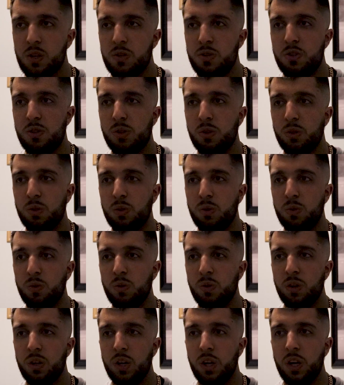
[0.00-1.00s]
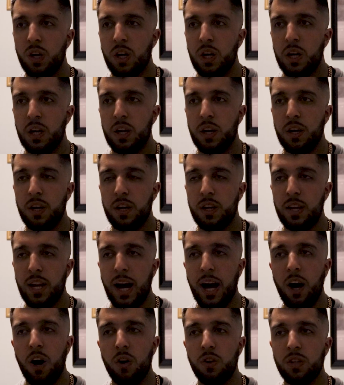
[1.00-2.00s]
to
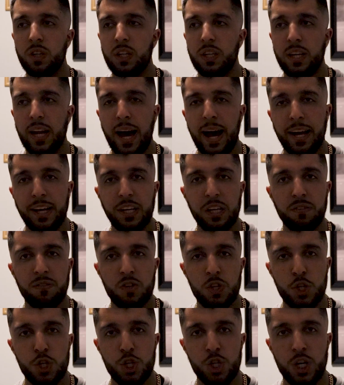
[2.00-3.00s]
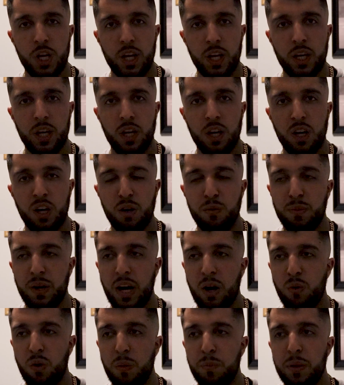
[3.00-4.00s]
not only not give a shit
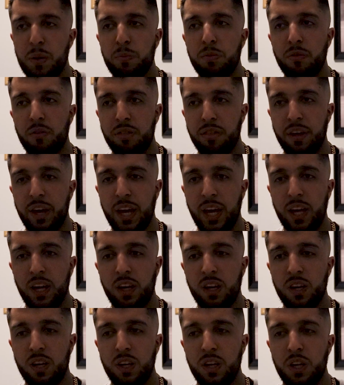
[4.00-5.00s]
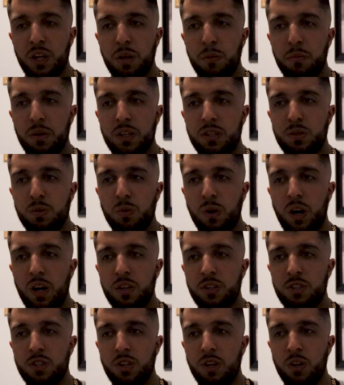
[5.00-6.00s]
about what people think, but to
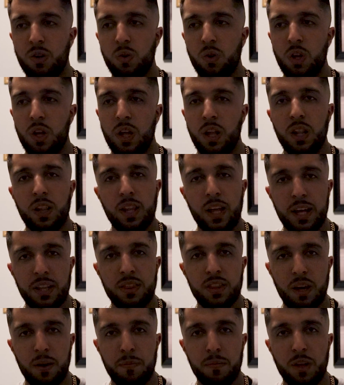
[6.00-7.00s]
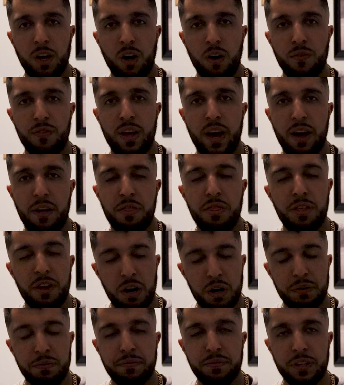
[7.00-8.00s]
also let them know that
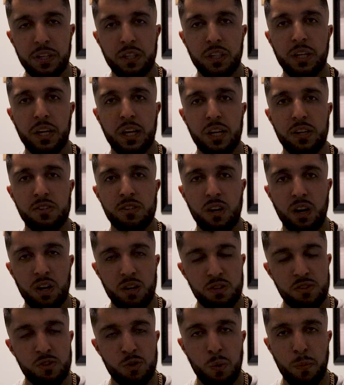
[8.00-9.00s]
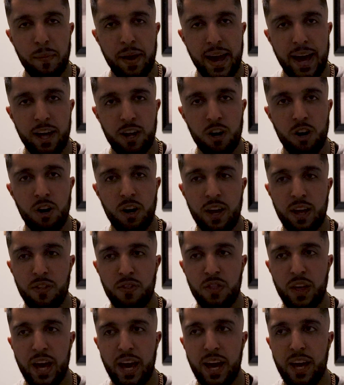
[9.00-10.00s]
their feelings also matter
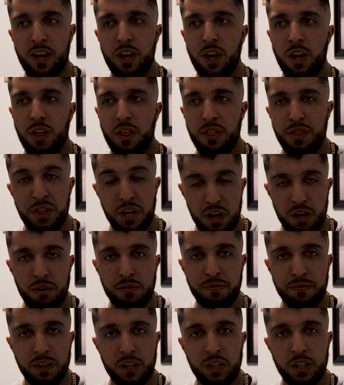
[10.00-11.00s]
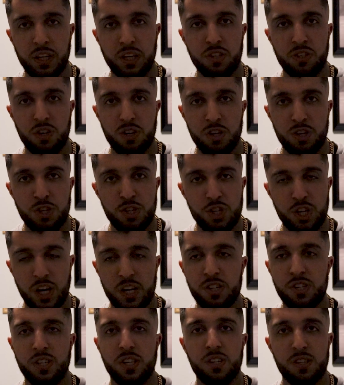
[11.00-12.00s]
and that their feelings are
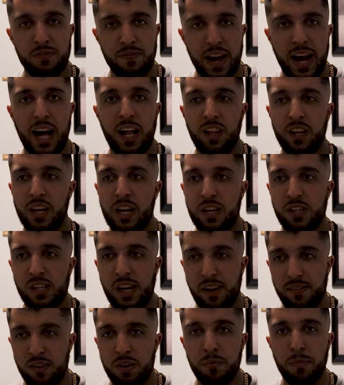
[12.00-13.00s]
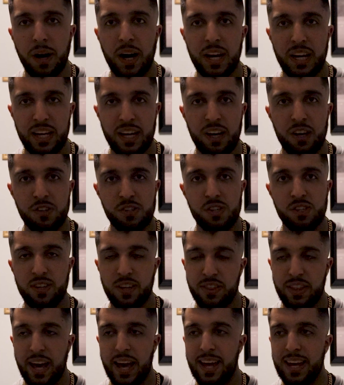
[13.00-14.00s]
just as valid as everybody else's,
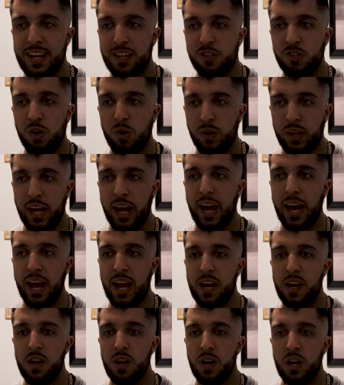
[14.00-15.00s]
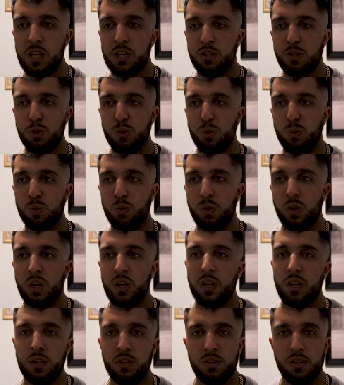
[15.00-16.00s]
and that it's okay to
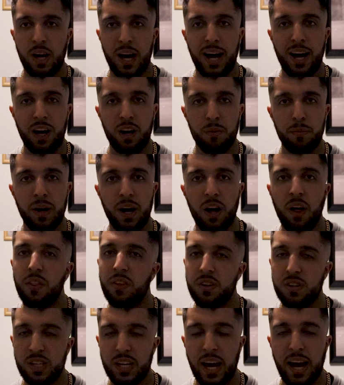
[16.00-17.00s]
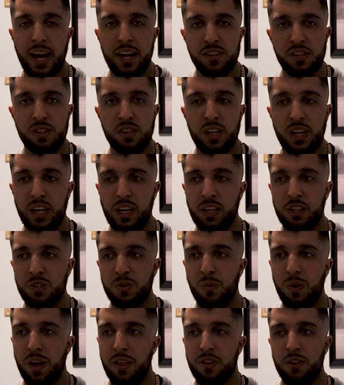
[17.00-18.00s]
talk about these kinds of things,
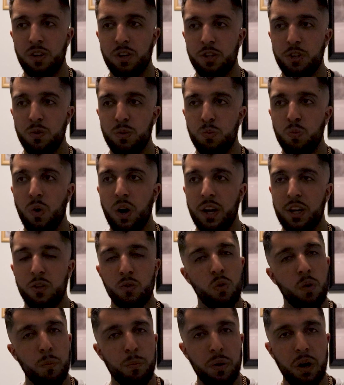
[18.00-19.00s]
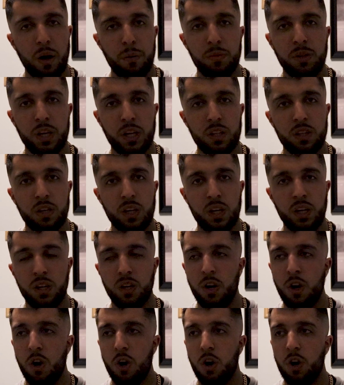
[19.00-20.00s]
whether you want to do it
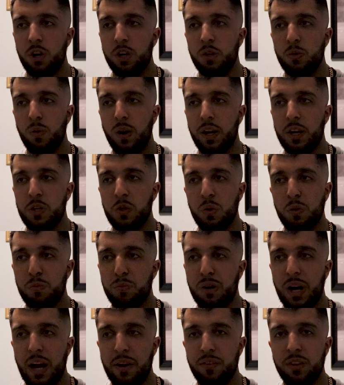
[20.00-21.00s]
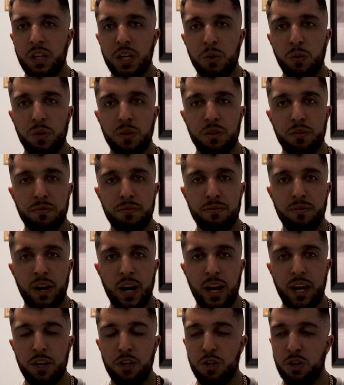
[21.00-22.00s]
publicly or you want to do it privately with a
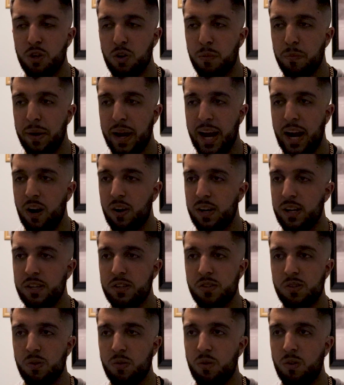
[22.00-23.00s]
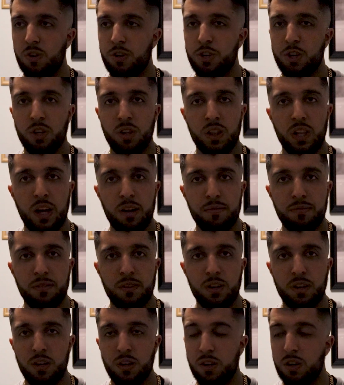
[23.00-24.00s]
friend, your parents, or your
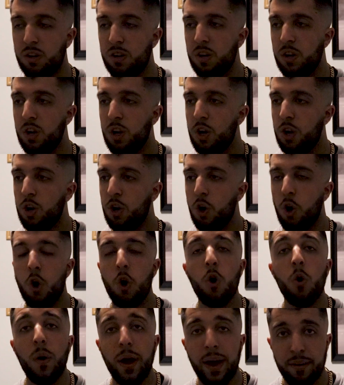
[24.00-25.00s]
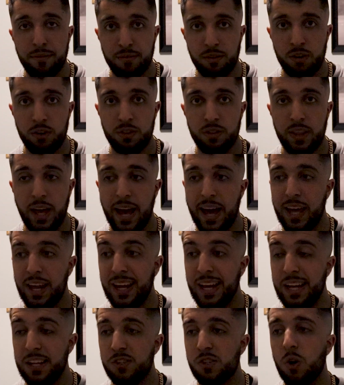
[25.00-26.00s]
lover, or whoever, that
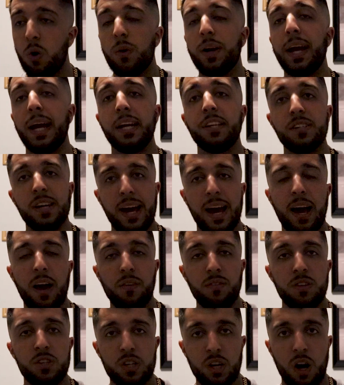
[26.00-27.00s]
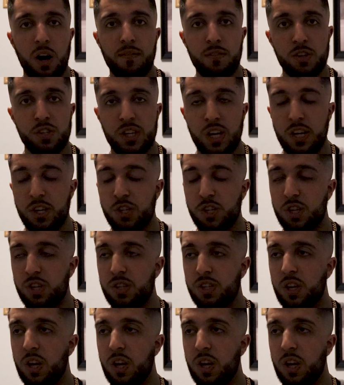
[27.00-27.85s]
it's okay to have these conversations.